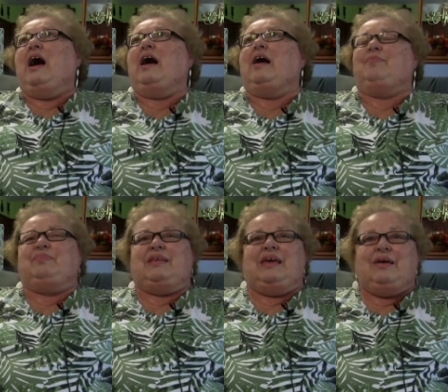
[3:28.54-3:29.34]
Um,
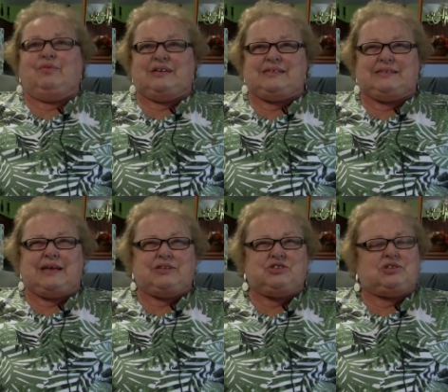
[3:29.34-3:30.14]
it was
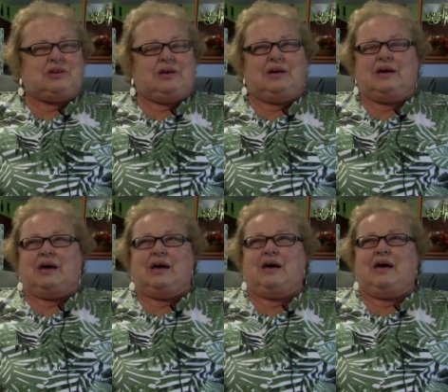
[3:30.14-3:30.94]
such.
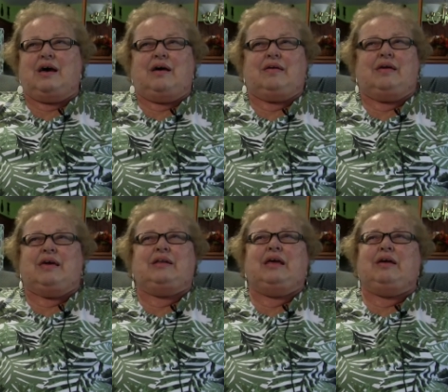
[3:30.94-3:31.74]

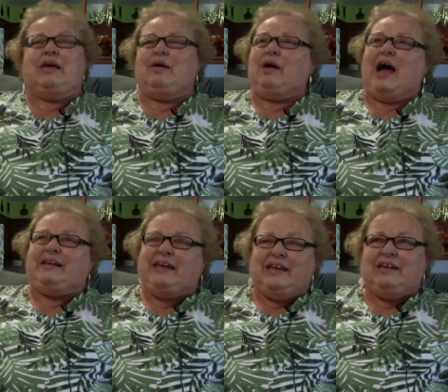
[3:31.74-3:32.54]
It, it, it, I
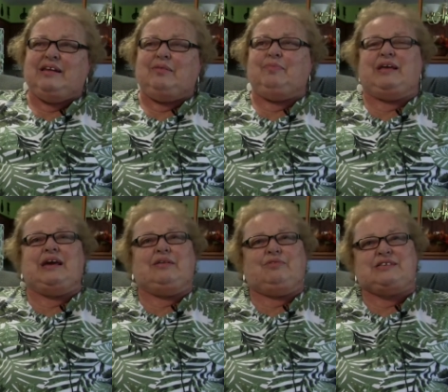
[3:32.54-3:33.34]
needed it, but
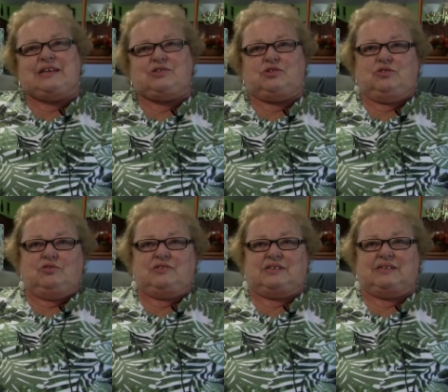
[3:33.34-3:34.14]
yet it was such a
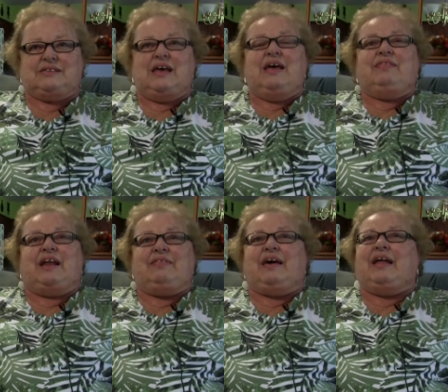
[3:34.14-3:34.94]
nuisance that
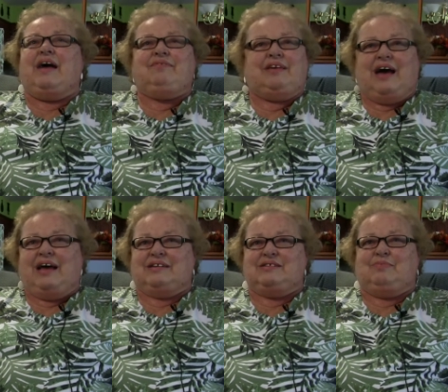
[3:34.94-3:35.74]
I thought I've
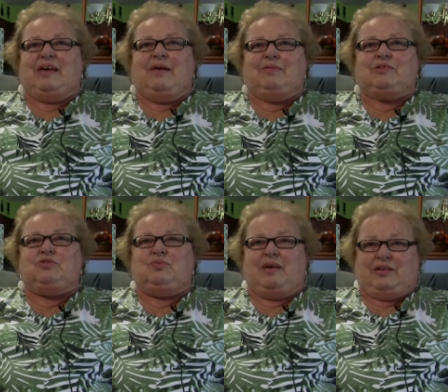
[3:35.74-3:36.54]
got to be able to
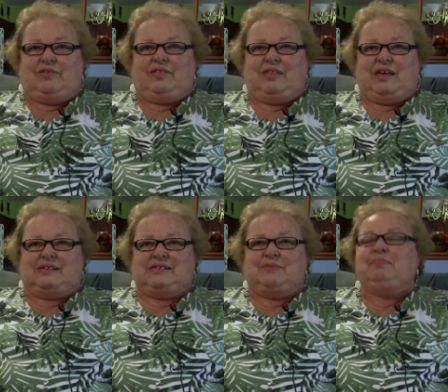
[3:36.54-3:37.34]
do better than
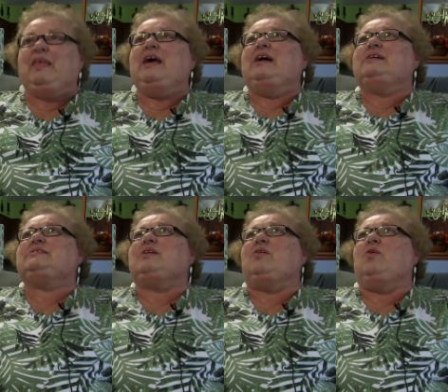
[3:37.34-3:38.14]
this.
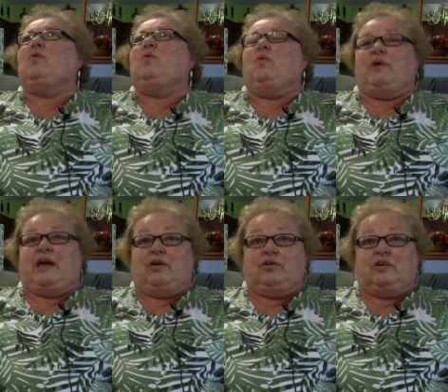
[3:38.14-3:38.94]
So when
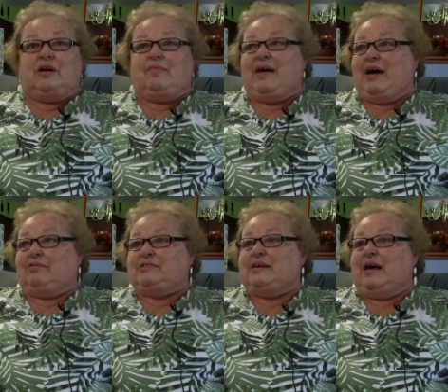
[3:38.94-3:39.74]
I heard
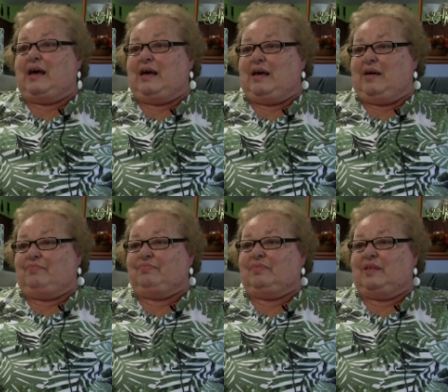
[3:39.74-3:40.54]
about
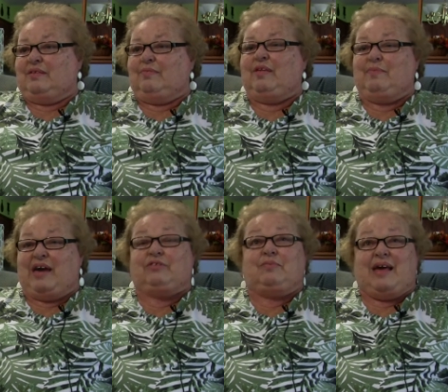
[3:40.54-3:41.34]
um, the
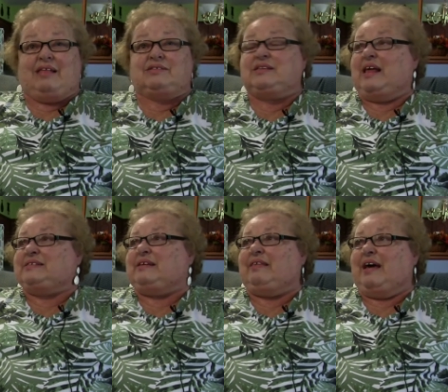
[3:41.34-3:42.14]
matter of balance
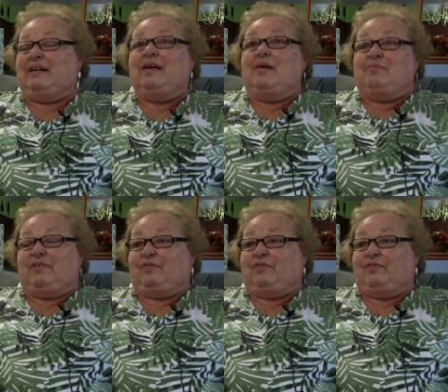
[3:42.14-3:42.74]
class, I thought my